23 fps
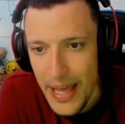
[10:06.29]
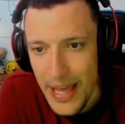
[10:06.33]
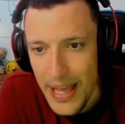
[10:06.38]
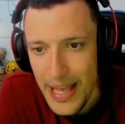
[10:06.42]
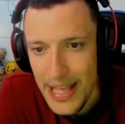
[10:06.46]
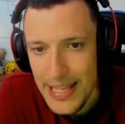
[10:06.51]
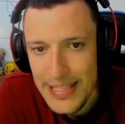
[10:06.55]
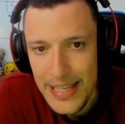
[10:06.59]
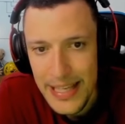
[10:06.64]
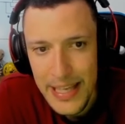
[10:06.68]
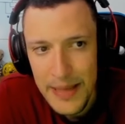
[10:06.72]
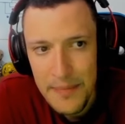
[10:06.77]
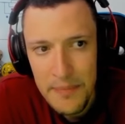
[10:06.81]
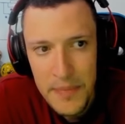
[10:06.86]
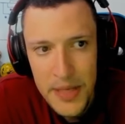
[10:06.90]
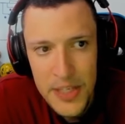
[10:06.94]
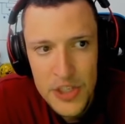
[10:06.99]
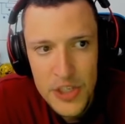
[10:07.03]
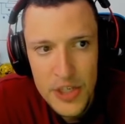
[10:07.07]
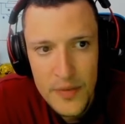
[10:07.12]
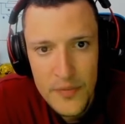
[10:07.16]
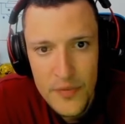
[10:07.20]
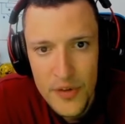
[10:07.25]
It's like,
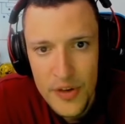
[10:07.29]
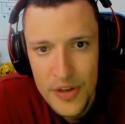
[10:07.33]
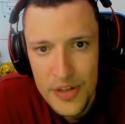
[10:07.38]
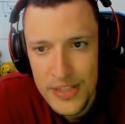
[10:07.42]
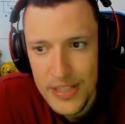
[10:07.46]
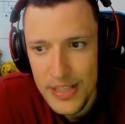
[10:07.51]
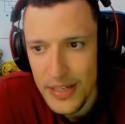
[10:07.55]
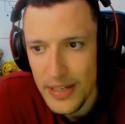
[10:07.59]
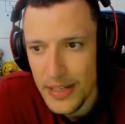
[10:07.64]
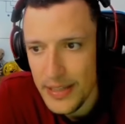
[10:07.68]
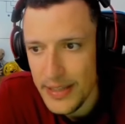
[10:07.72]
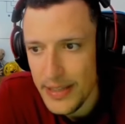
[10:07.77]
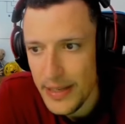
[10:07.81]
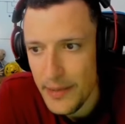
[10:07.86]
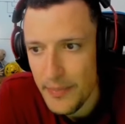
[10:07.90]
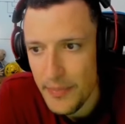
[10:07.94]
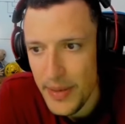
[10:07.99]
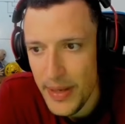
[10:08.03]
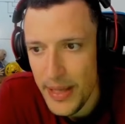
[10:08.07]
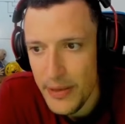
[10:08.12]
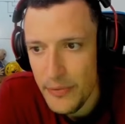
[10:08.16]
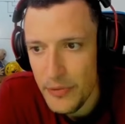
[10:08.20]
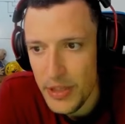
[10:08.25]
imagine if Arsenal didn't
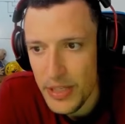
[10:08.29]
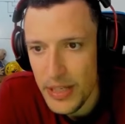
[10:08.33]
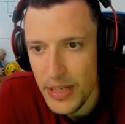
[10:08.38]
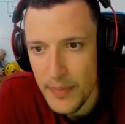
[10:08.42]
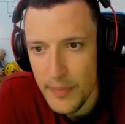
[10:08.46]
play with